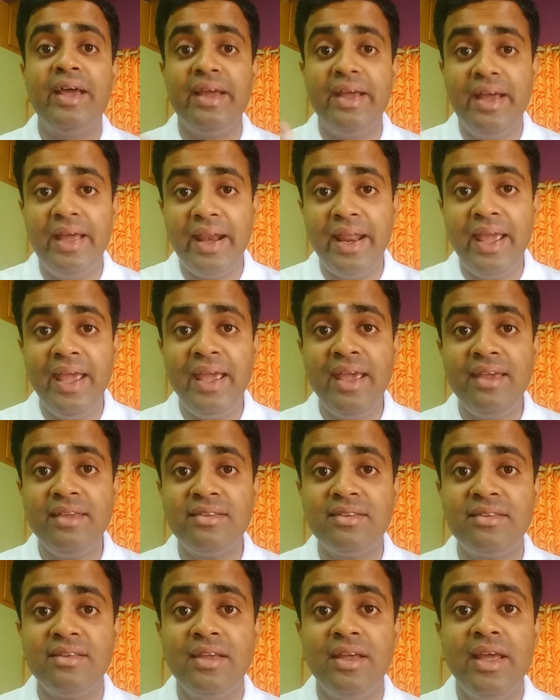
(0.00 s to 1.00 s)

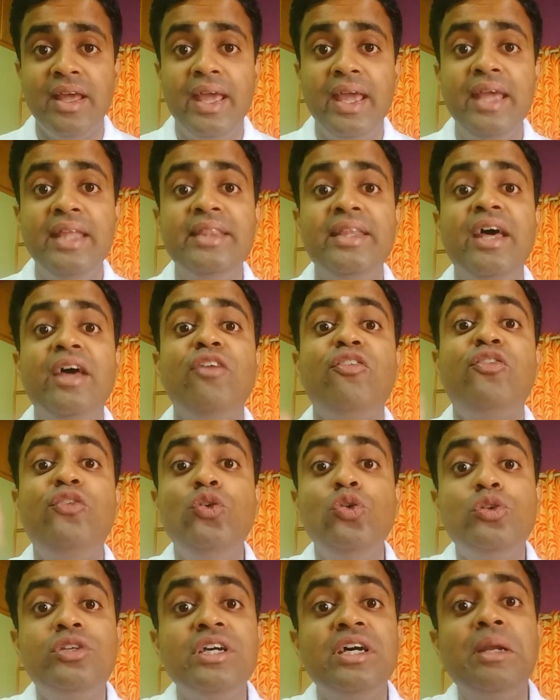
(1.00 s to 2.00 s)
grace in their
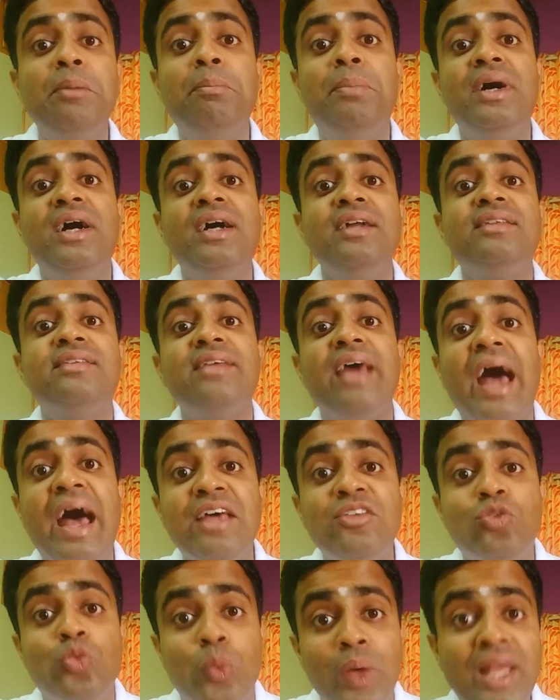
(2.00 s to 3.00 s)
future births
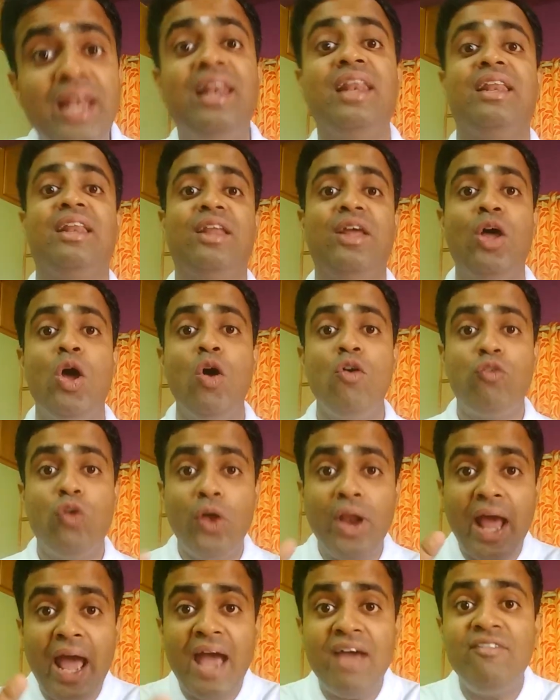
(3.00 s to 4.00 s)
as well
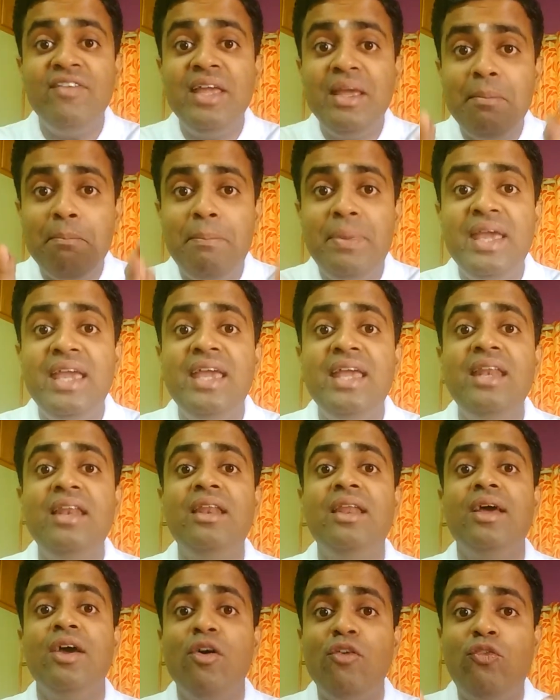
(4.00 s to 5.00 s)
for having
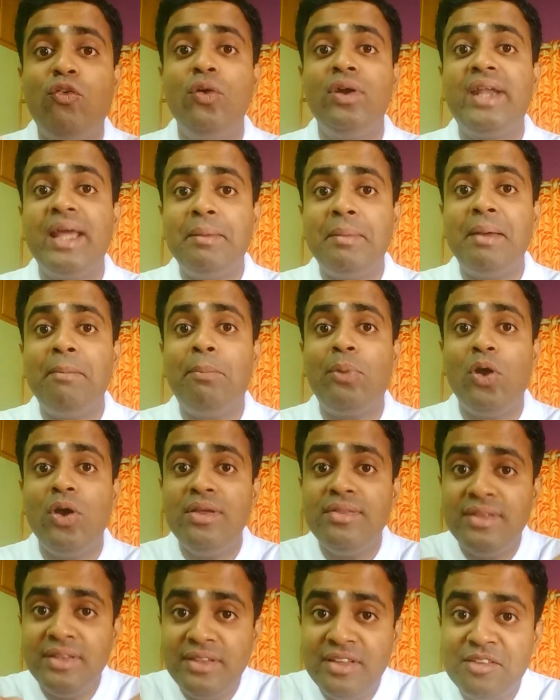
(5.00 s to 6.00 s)
been full-time
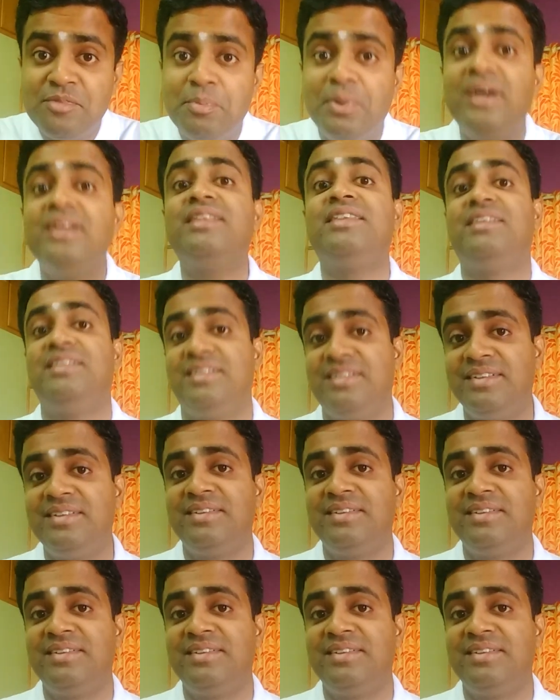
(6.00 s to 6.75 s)
employees in this birth.